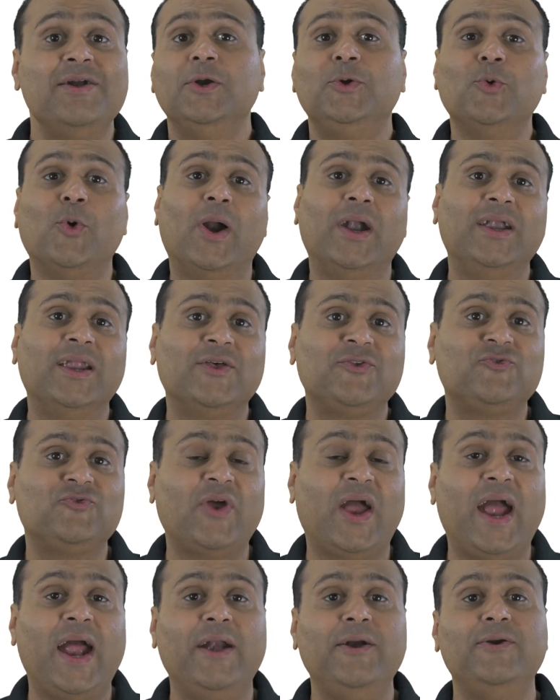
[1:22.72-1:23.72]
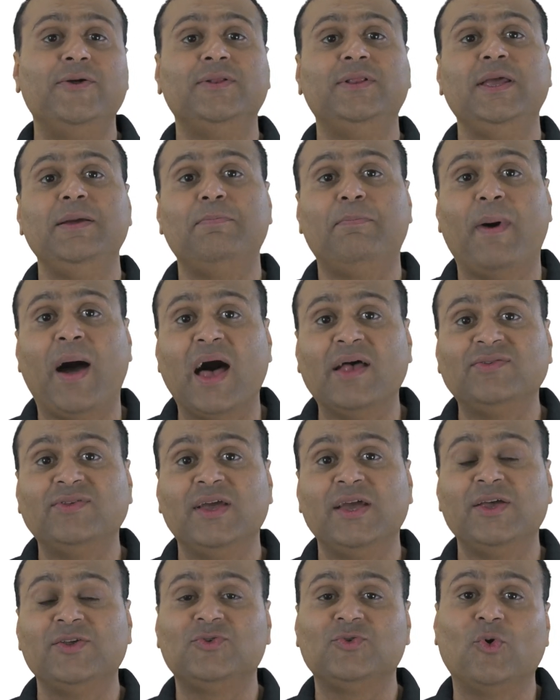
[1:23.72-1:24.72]
To understand the
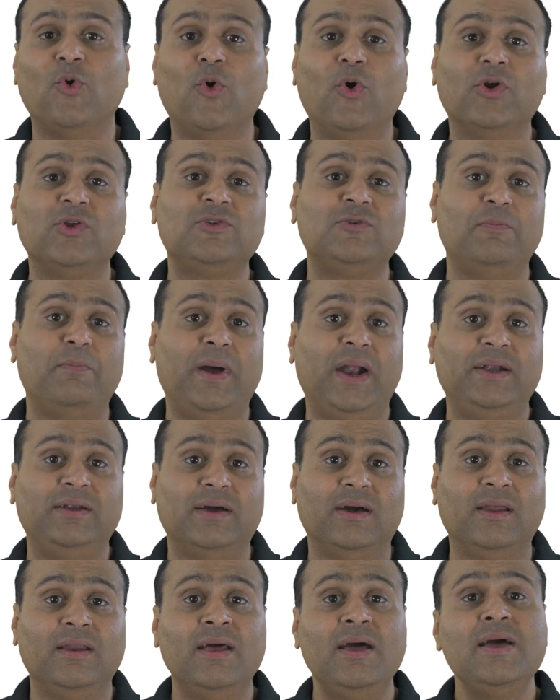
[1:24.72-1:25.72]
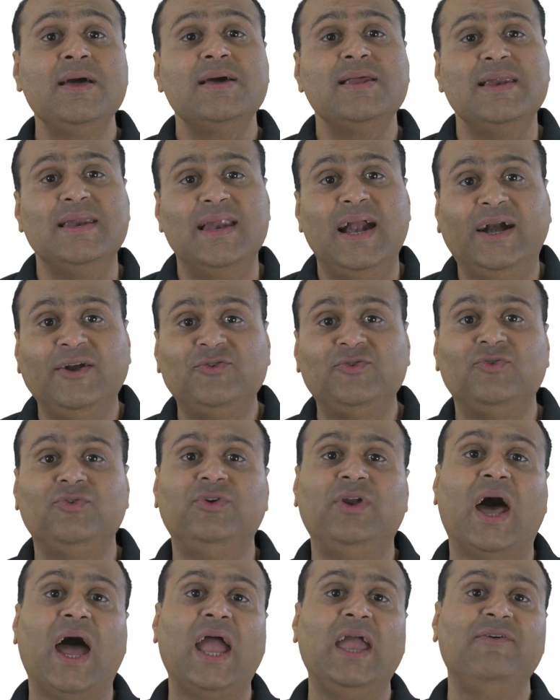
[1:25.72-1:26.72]
passing scores better, let's
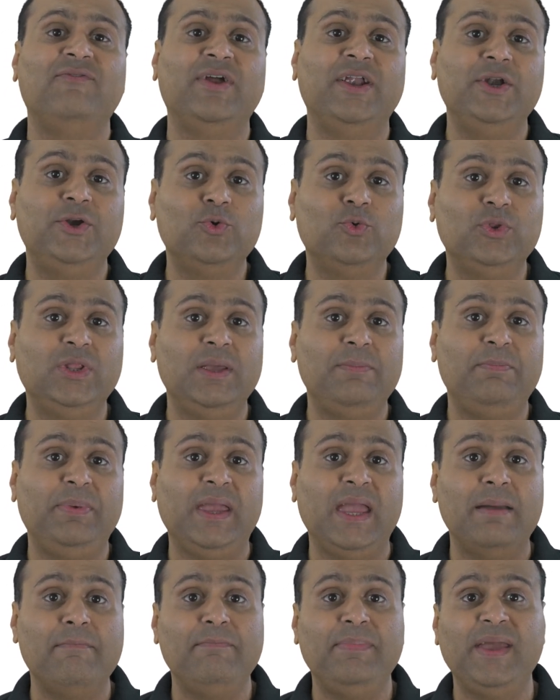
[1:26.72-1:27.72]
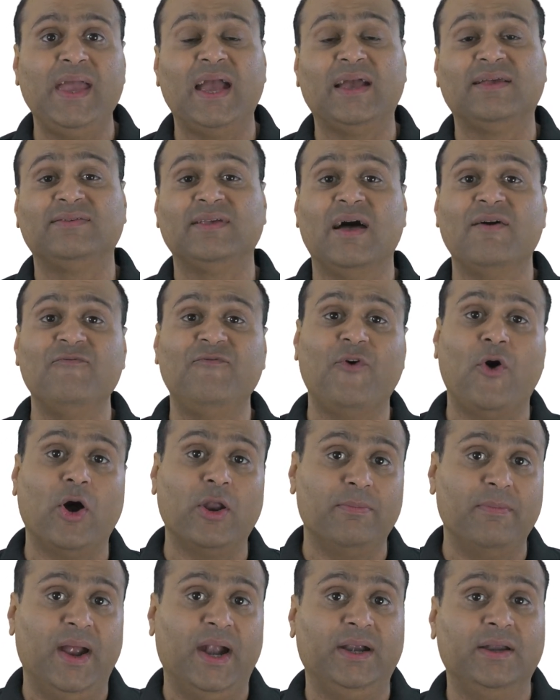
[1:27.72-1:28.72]
dive into the PMP exam
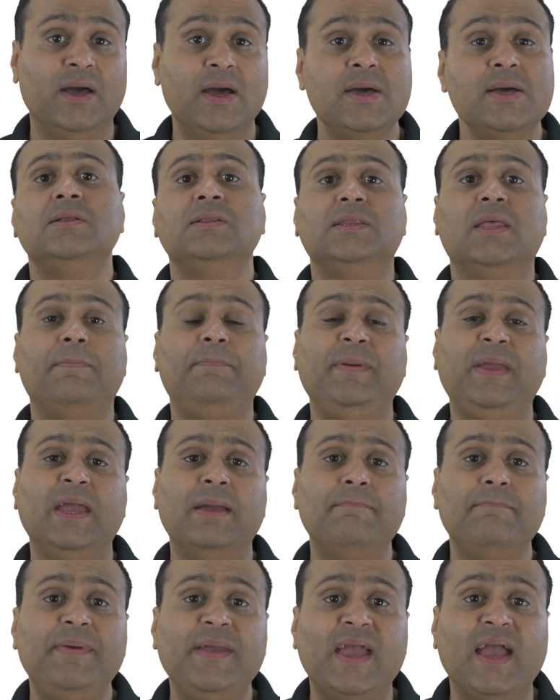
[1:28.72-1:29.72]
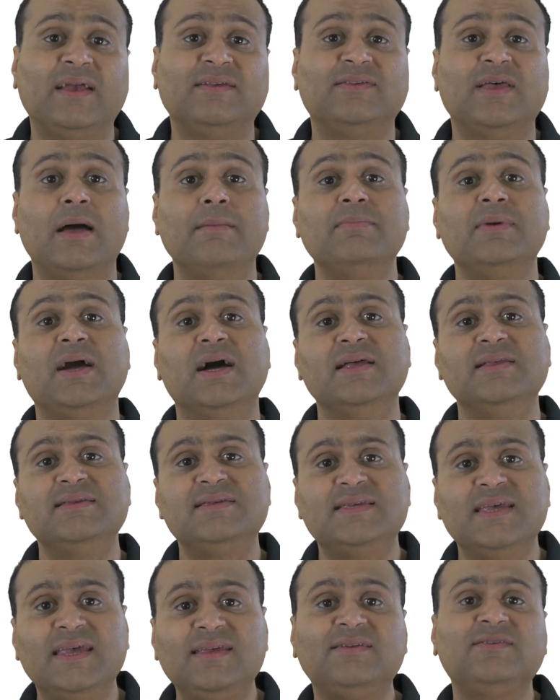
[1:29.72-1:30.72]
format. The PMP exam
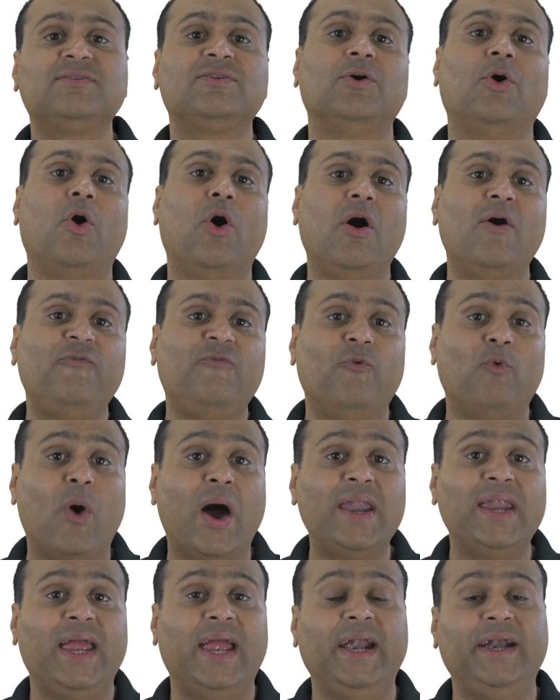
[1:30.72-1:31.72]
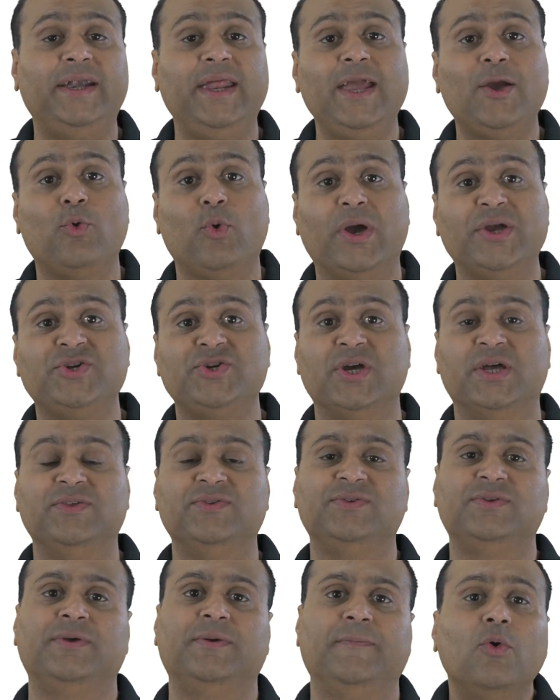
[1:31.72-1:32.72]
consists of 180
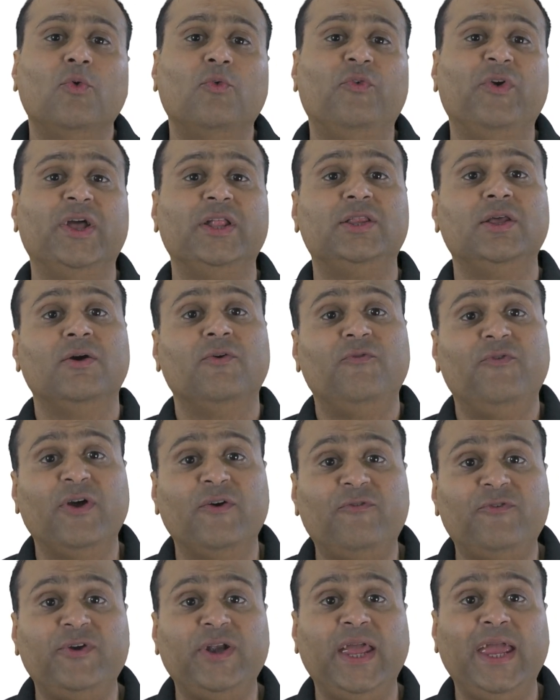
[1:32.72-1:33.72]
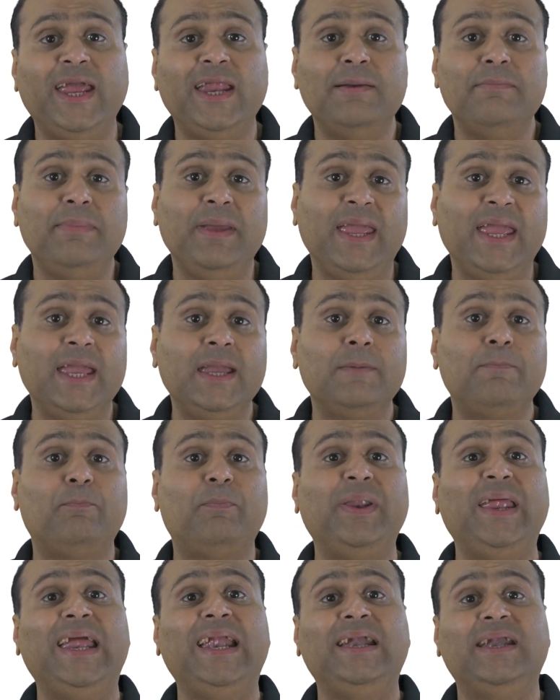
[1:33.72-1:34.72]
questions, with 15 being
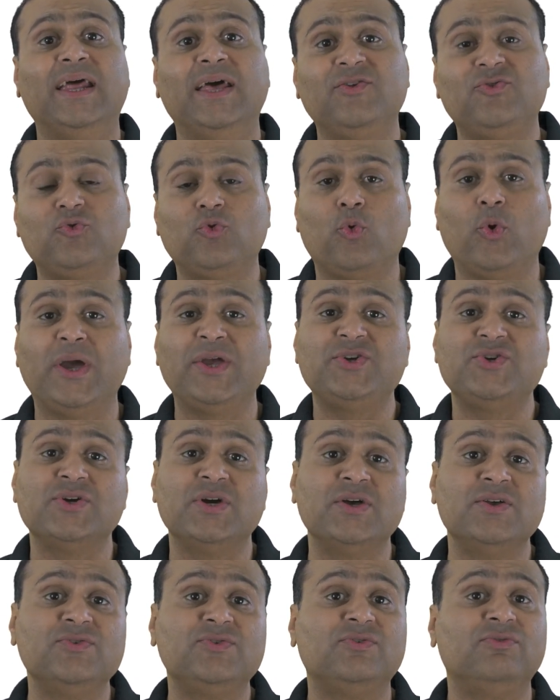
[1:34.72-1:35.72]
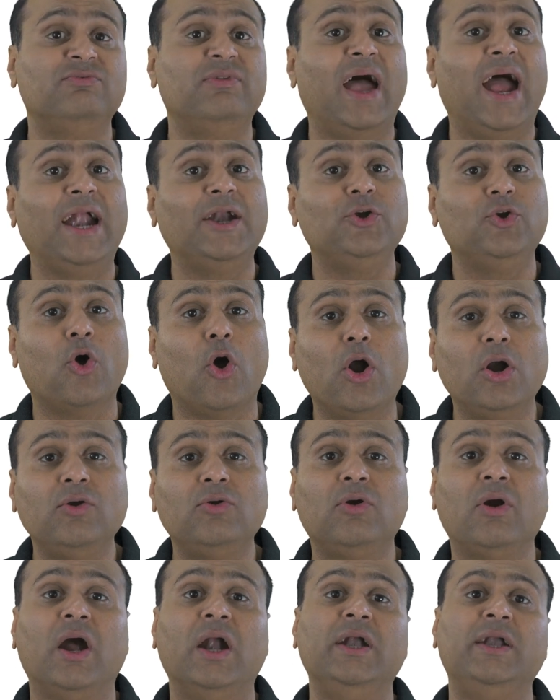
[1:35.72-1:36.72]
pre-test questions that
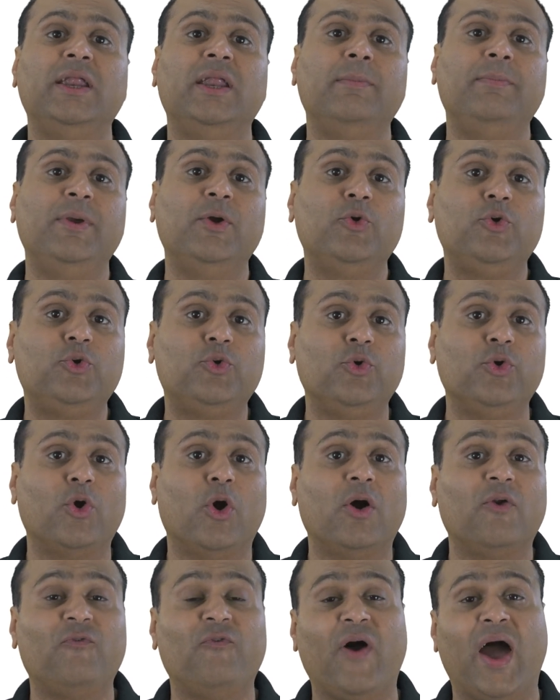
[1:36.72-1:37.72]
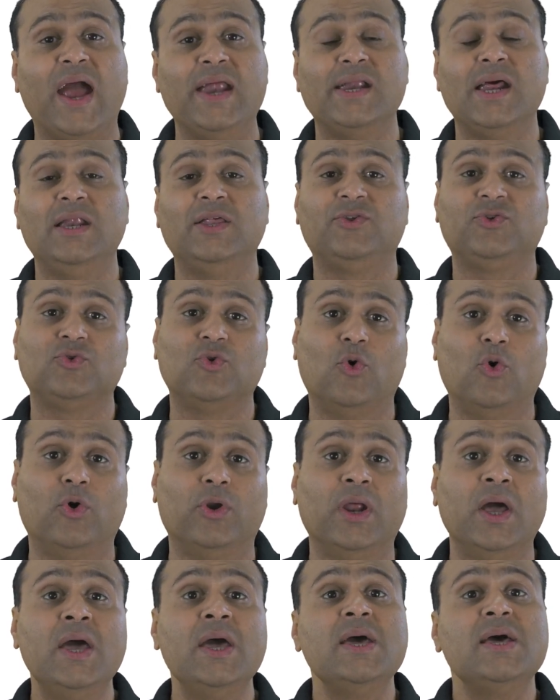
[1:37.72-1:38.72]
don't contribute to your final
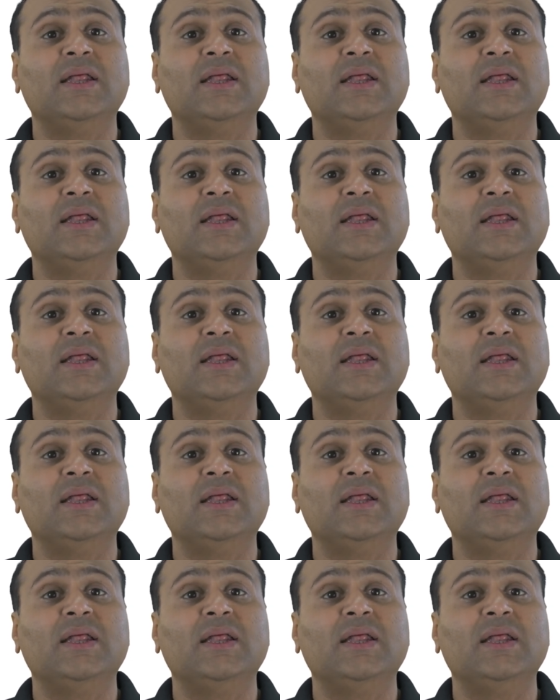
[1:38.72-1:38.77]
score.